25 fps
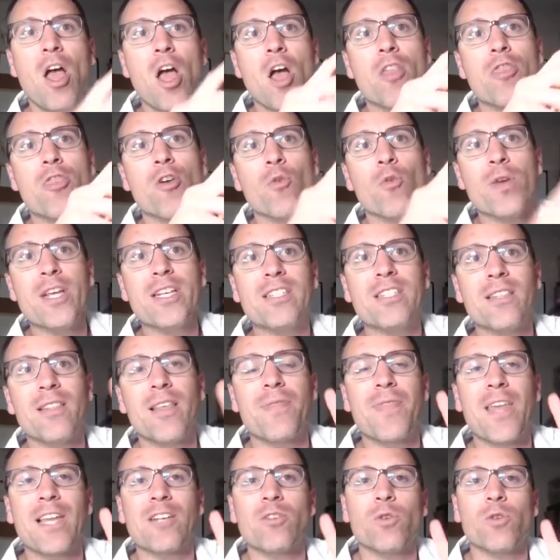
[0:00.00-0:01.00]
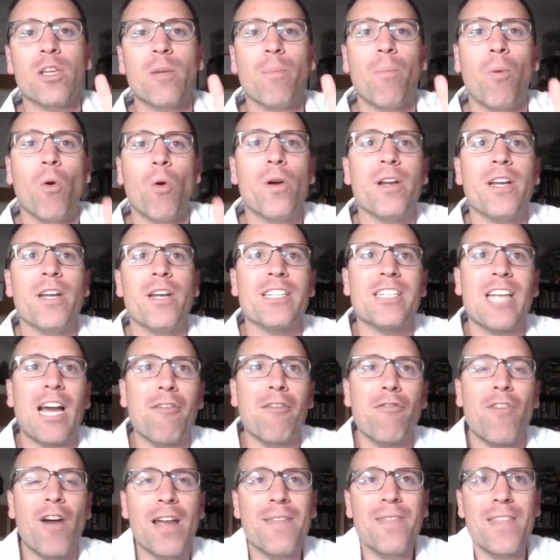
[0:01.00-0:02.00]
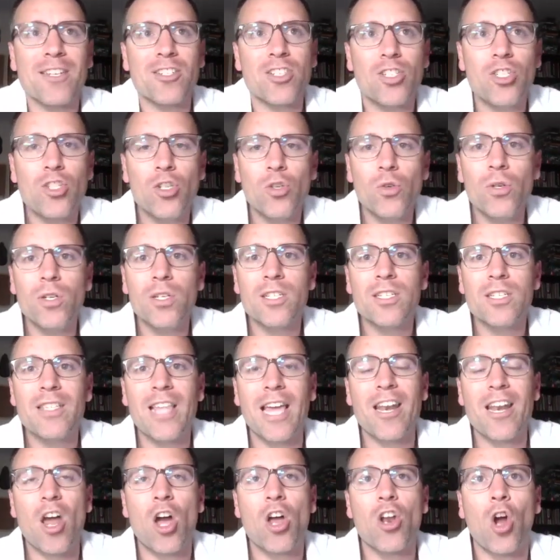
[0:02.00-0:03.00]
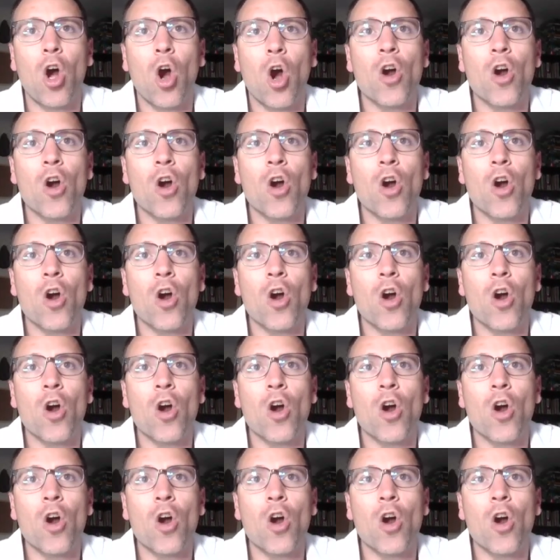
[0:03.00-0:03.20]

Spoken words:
The reason that that's really important is I find that students that are